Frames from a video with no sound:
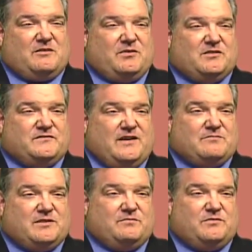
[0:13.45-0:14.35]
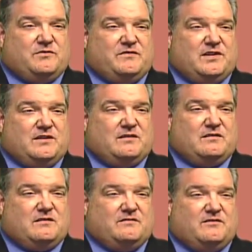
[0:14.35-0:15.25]
My mother's family moved
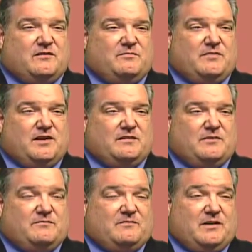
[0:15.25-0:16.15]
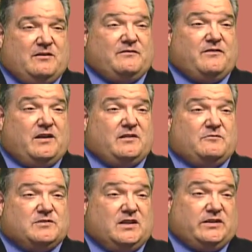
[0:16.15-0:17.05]
here from, my
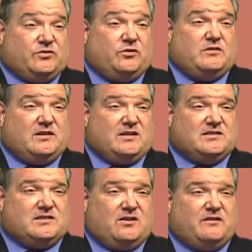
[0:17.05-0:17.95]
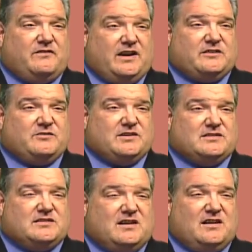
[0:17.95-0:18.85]
grandfather was a luthier in the cigar
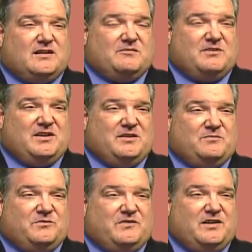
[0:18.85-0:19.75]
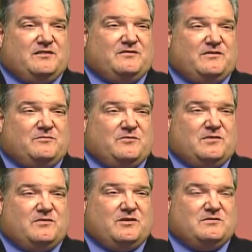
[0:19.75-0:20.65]
factories, moved here from
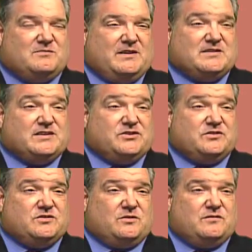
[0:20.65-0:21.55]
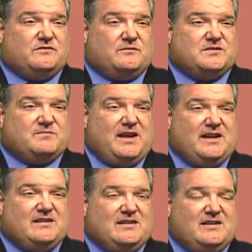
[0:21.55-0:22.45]
when he was about 6 years old from
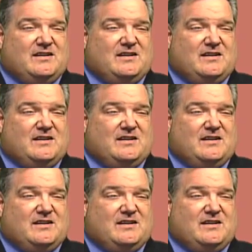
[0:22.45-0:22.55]
Spain.